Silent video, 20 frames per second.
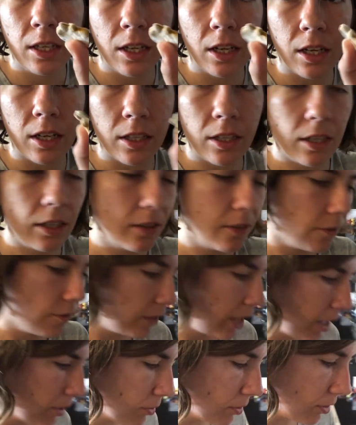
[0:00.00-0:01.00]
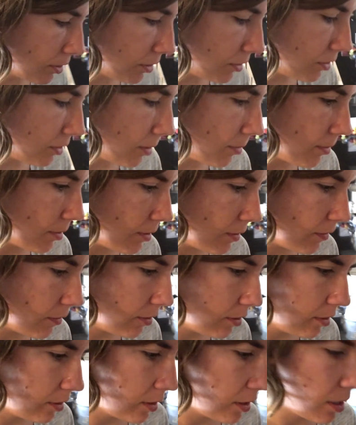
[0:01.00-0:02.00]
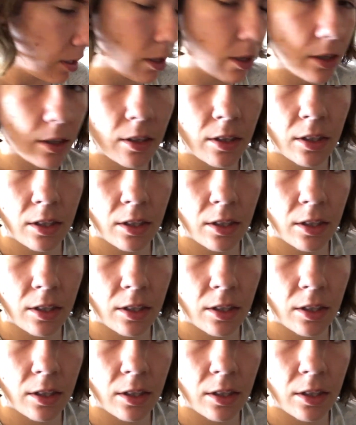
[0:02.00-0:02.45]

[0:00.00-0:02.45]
A lot of flour on some of the